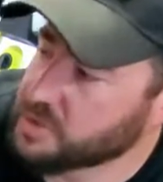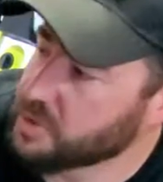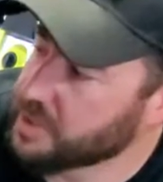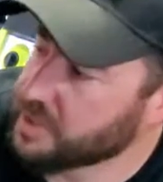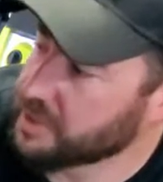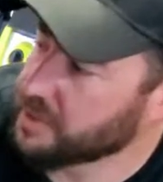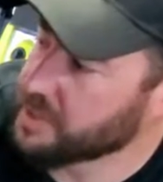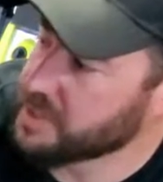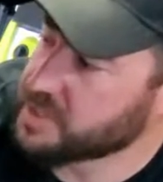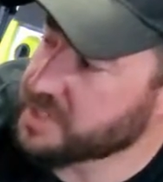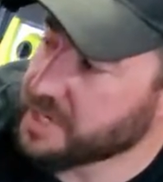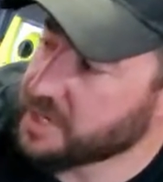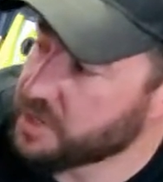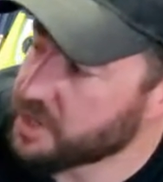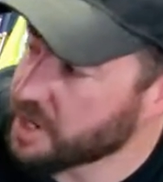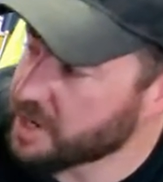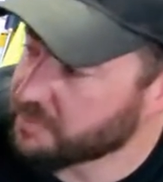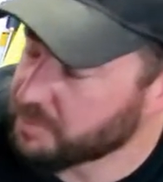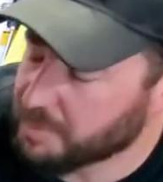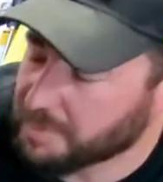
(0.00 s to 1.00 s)
So like let's say
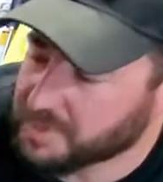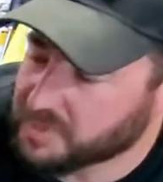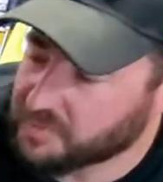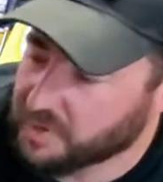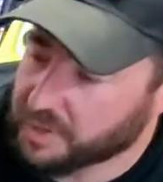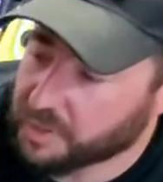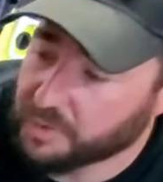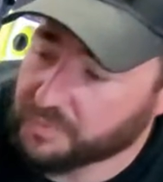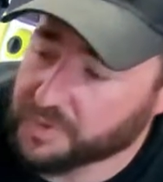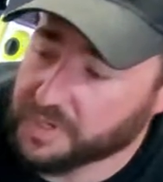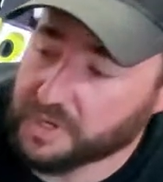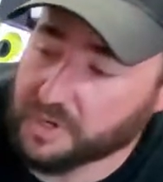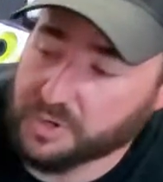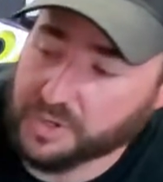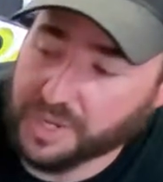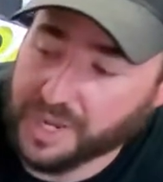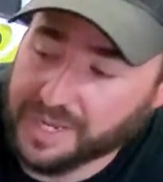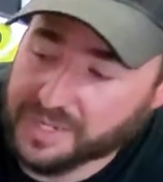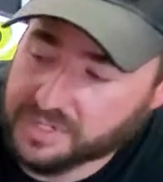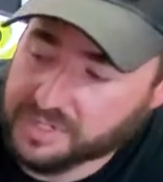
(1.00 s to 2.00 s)
none of them are misfiring over here and
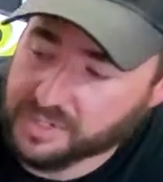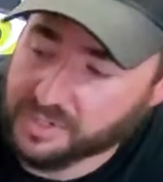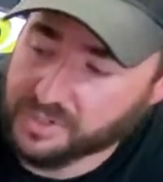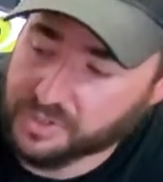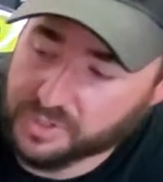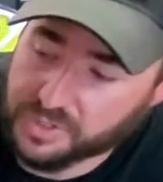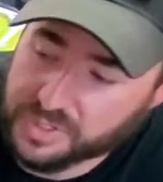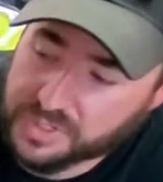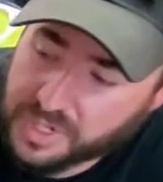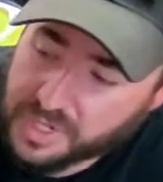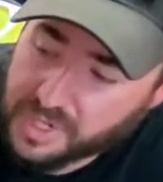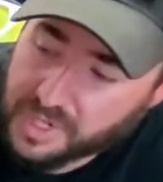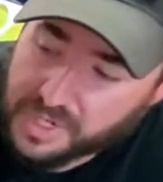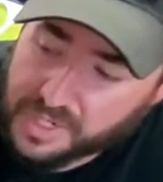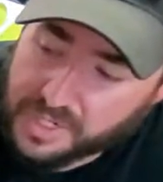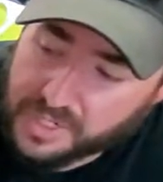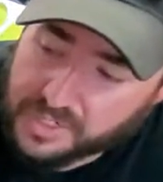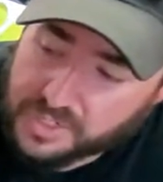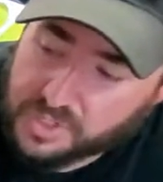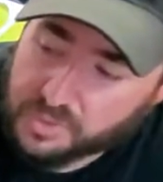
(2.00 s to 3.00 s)
you got cylinders
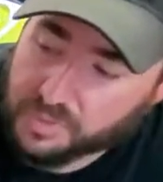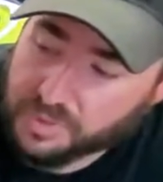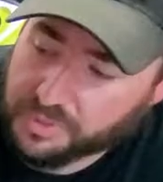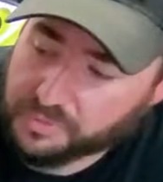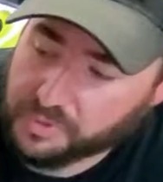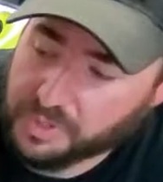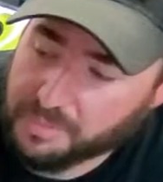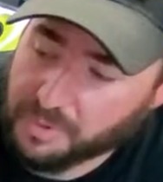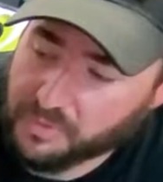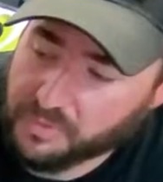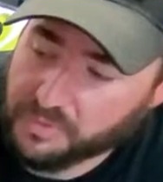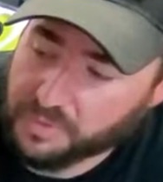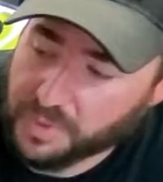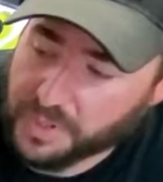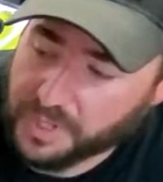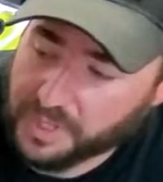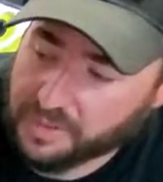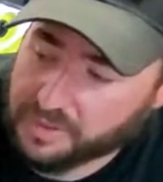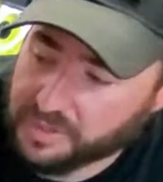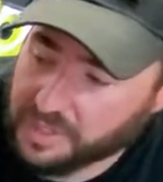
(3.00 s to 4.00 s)
two and three both
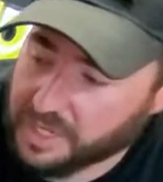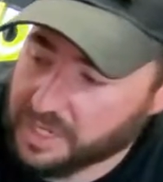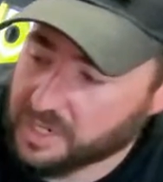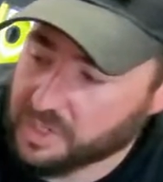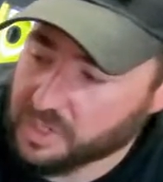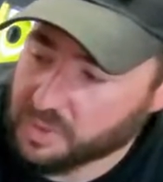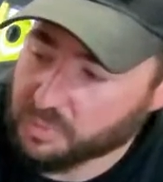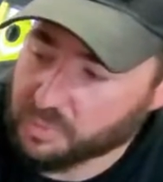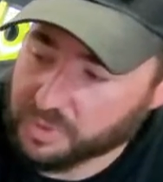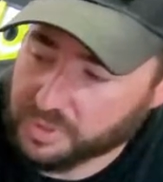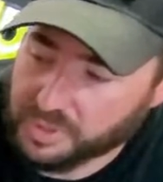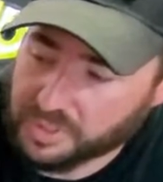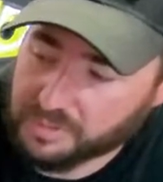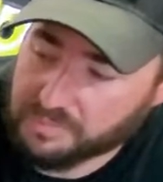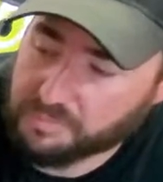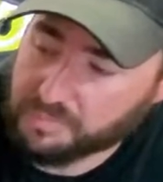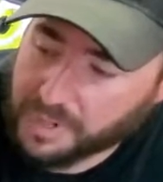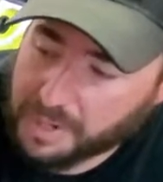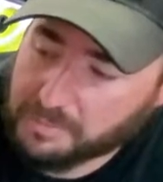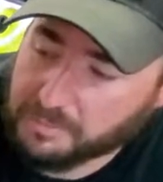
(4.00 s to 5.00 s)
doing it. Then you
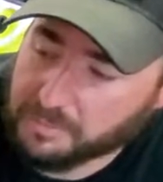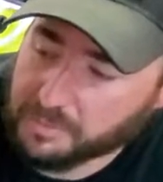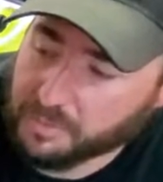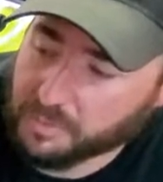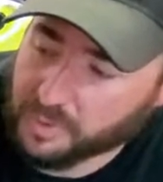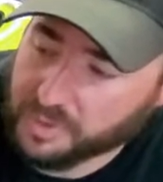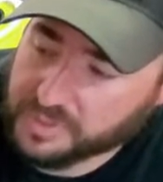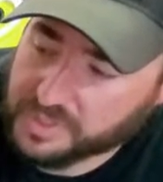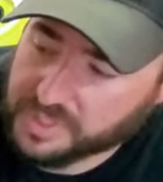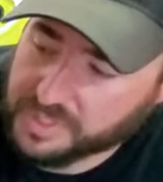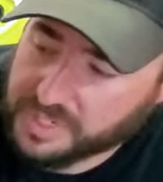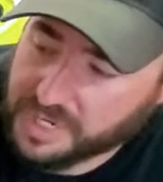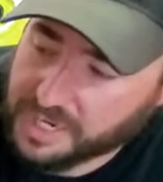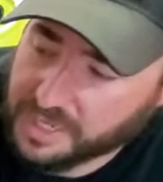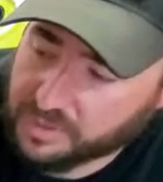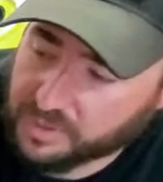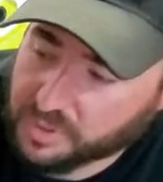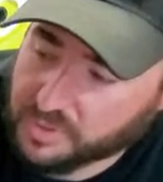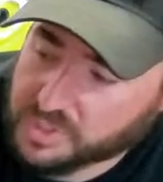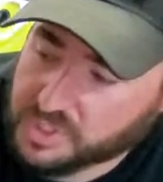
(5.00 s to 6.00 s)
would probably want to
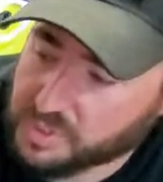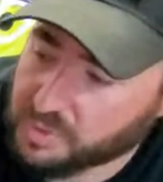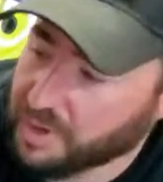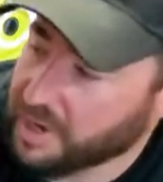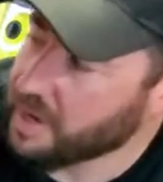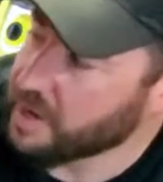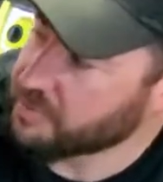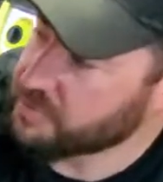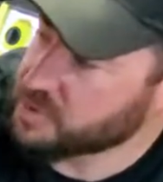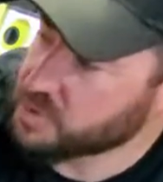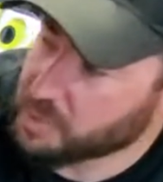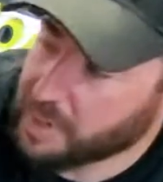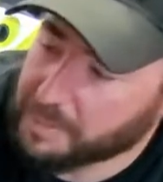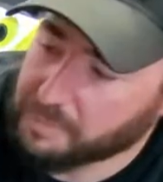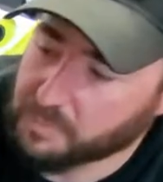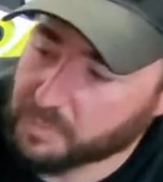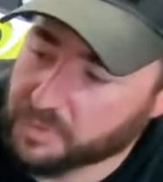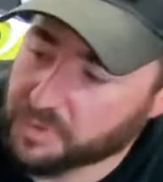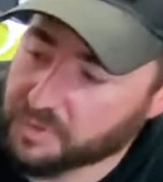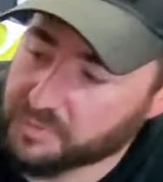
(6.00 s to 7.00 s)
take those two off,
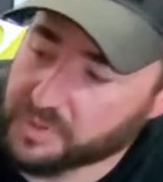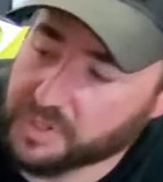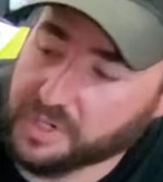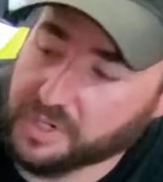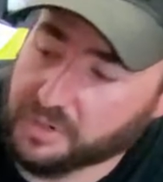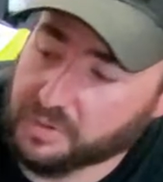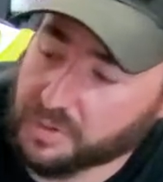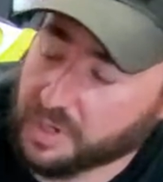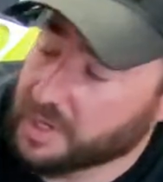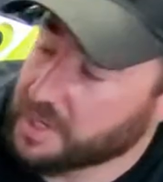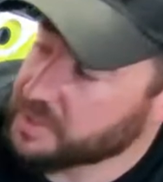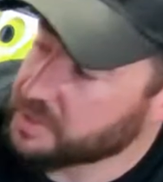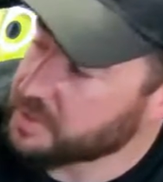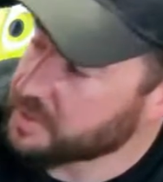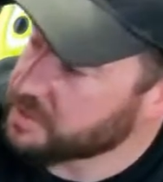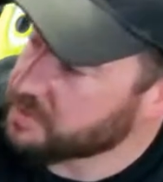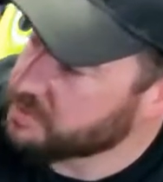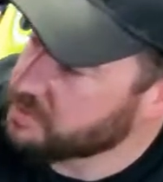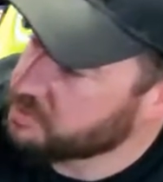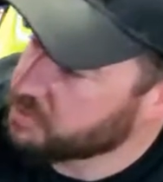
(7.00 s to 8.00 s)
swap them with over here, uh,
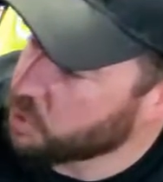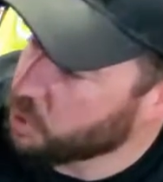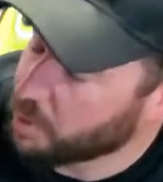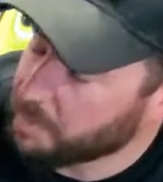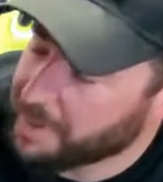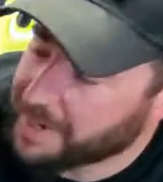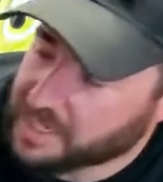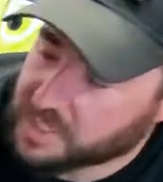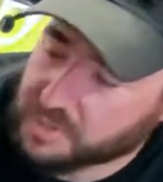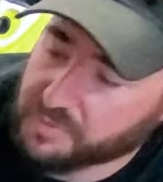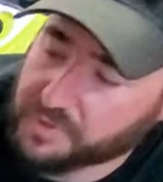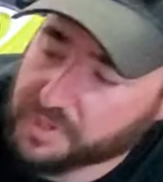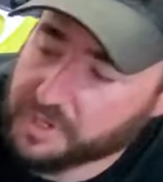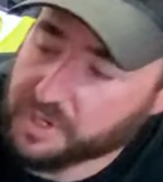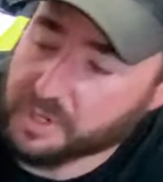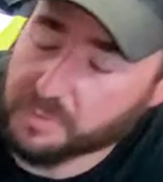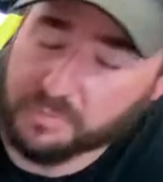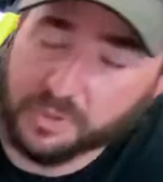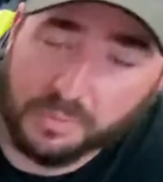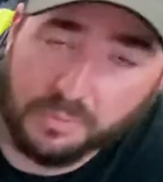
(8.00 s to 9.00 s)
the coil packs over
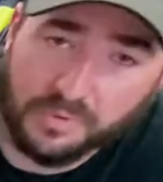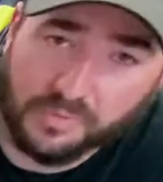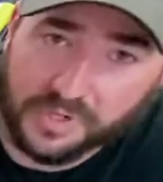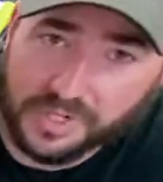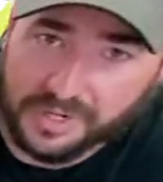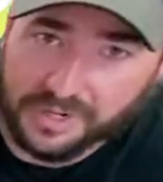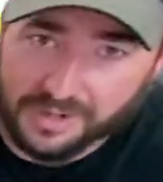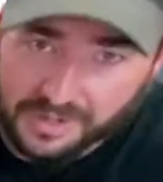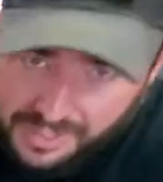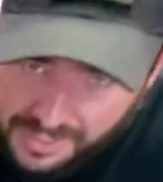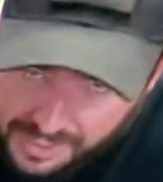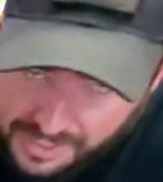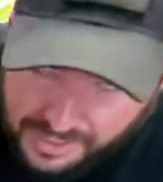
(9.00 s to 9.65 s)
here and put them over here.